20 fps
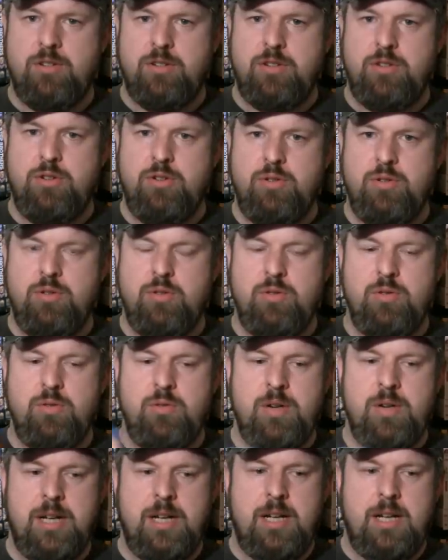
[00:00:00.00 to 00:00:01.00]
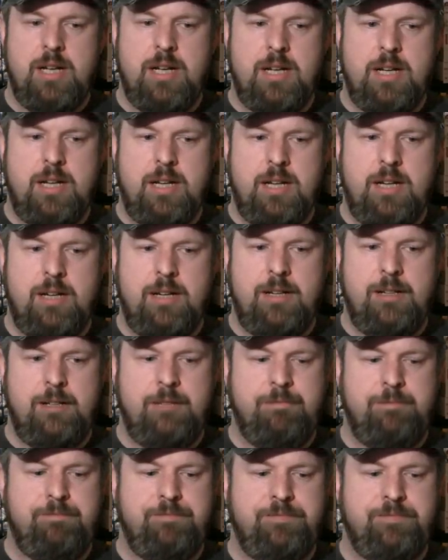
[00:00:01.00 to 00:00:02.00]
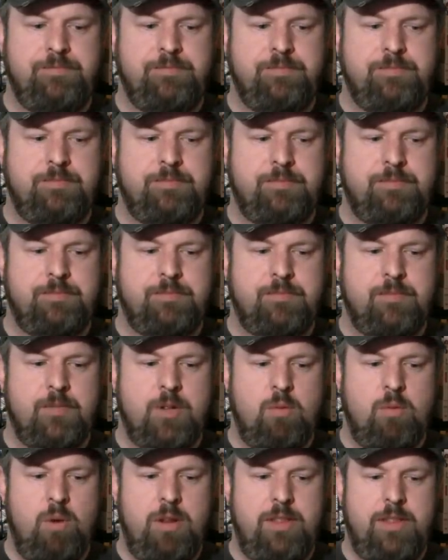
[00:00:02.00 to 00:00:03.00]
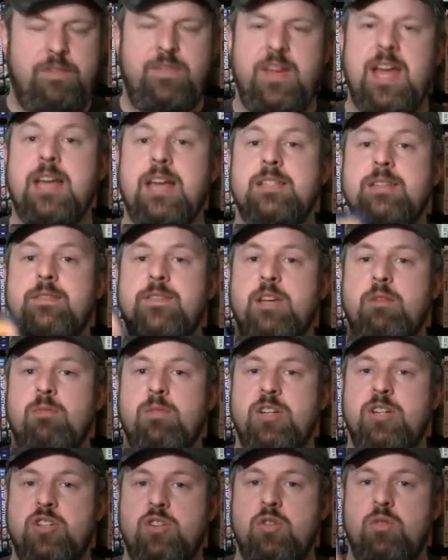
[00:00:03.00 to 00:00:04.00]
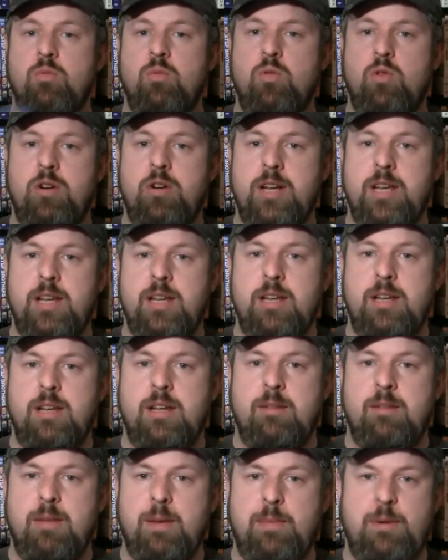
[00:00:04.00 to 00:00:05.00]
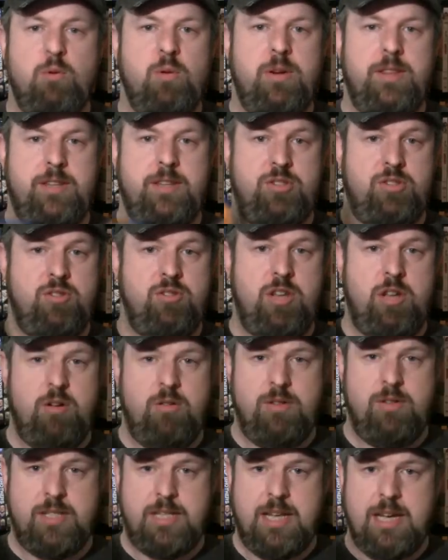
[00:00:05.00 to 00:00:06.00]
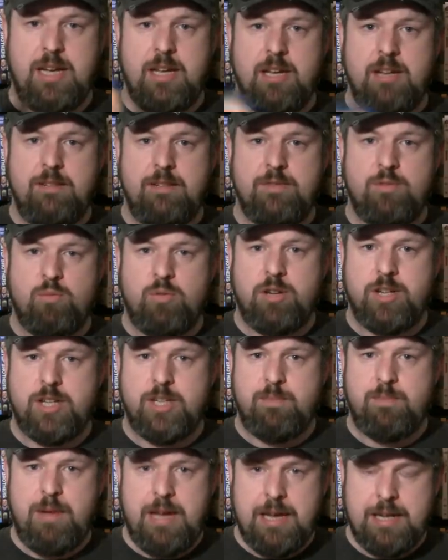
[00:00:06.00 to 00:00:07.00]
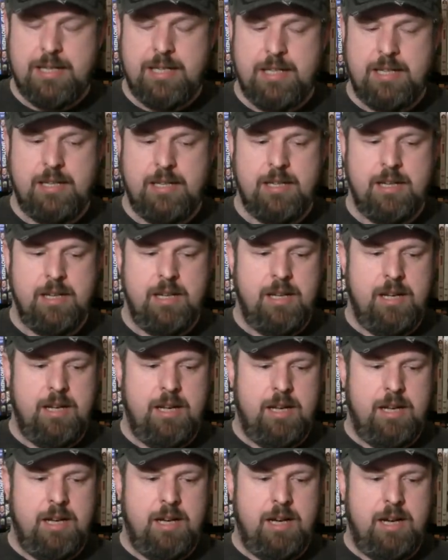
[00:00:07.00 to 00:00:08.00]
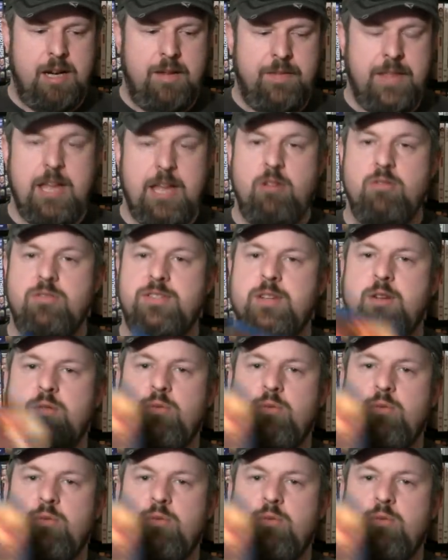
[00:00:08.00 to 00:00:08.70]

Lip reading: to what the fans of the original wanted, maybe what the studio executives were expecting. They used the